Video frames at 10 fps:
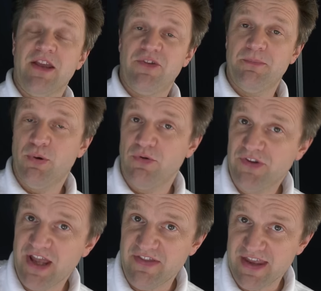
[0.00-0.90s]
It's important
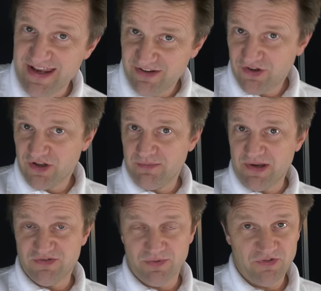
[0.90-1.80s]
to get the internal
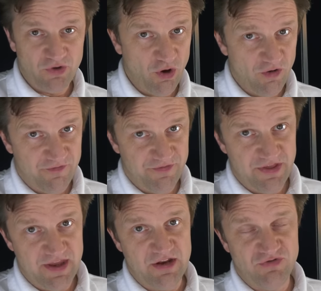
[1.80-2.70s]
measurements of
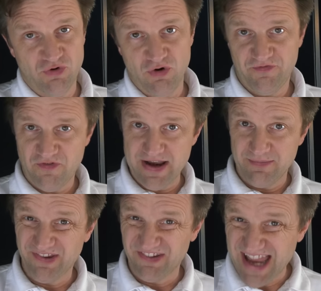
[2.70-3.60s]
the draw
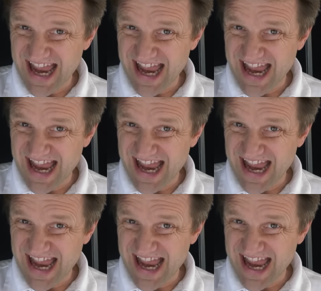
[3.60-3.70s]
frames as